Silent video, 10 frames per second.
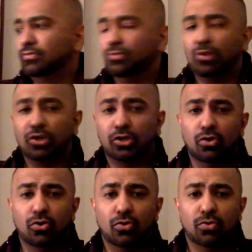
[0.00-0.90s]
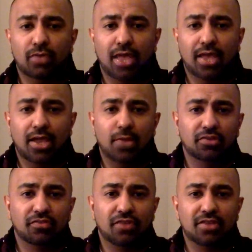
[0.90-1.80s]
want to go hang out with
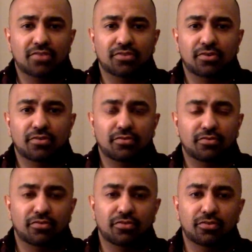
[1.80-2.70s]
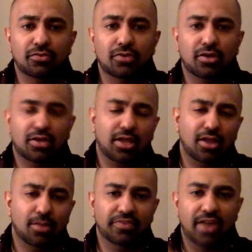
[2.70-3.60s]
your friends for a
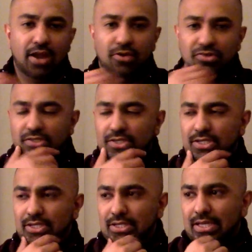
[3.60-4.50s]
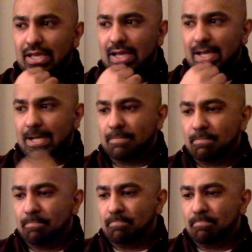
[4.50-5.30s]
couple of hours. Um,